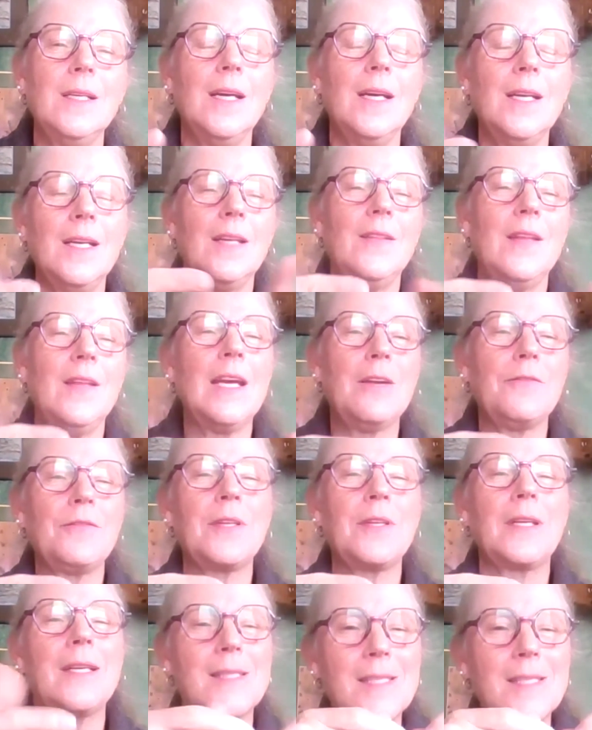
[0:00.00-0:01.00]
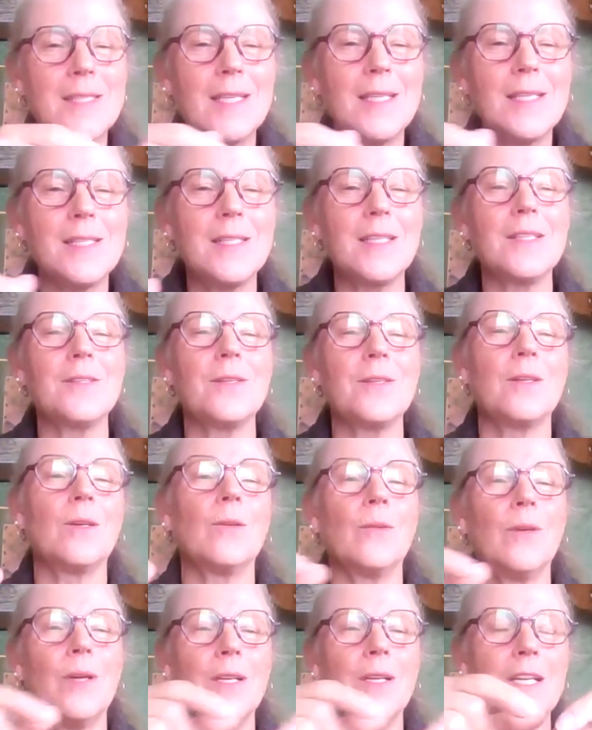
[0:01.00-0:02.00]
and they have to get six things that
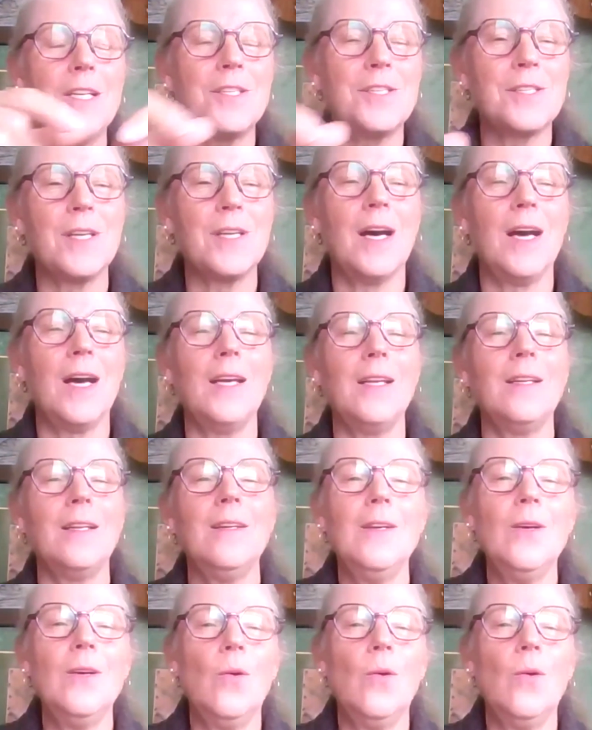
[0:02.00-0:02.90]
are on each side